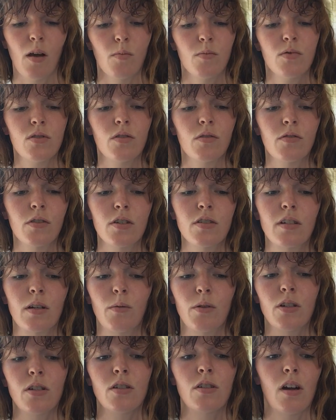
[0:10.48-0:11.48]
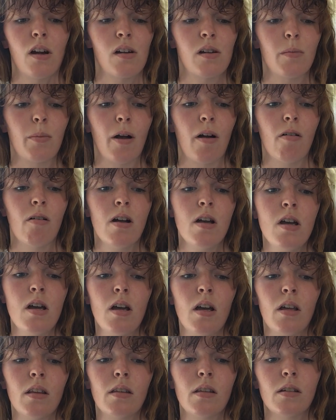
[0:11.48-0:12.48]
So first I want to talk about
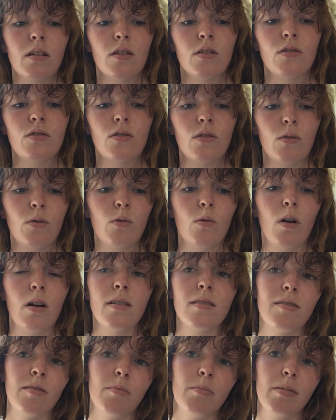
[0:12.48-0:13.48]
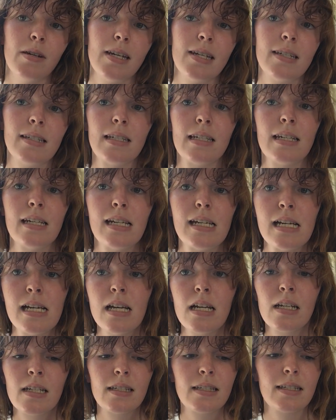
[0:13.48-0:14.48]
the Nasungwa Sabiti
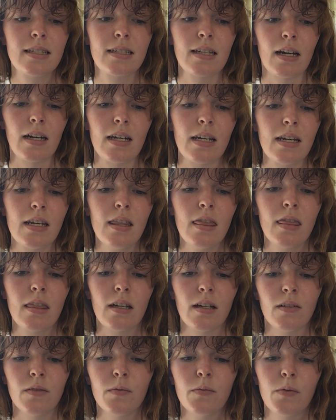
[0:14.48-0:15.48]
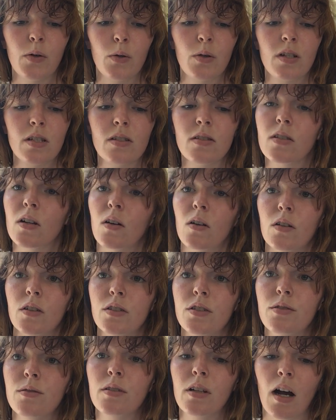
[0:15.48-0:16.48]
study that focused
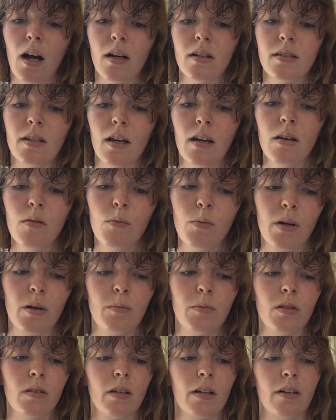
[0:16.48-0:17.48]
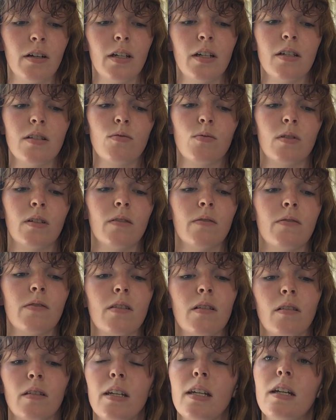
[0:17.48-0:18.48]
on Uganda, where malaria is one of
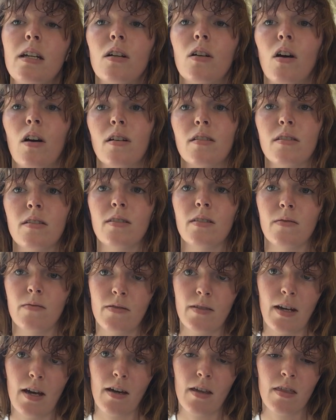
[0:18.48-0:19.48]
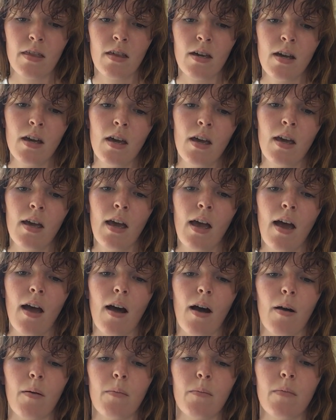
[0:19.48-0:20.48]
the leading causes of
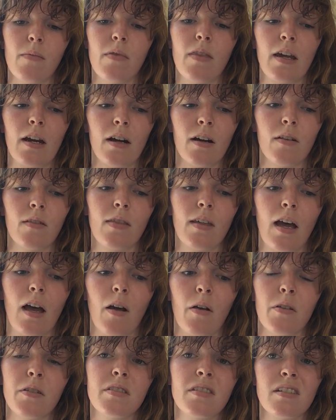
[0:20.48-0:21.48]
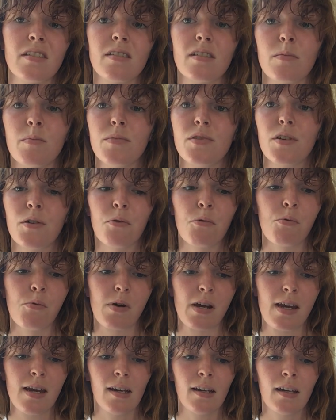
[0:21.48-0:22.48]
death. There, the health systems are
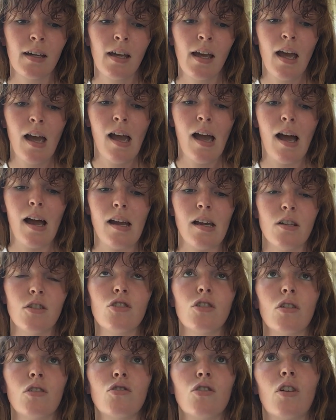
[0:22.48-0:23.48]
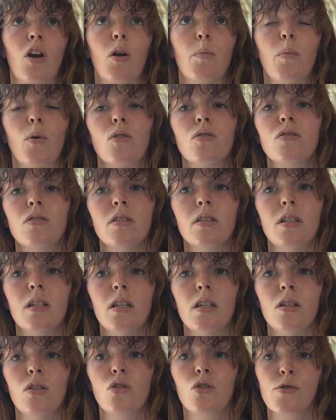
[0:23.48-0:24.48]
weak, and children are
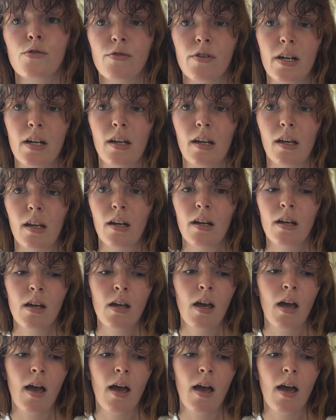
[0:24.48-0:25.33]
mostly treated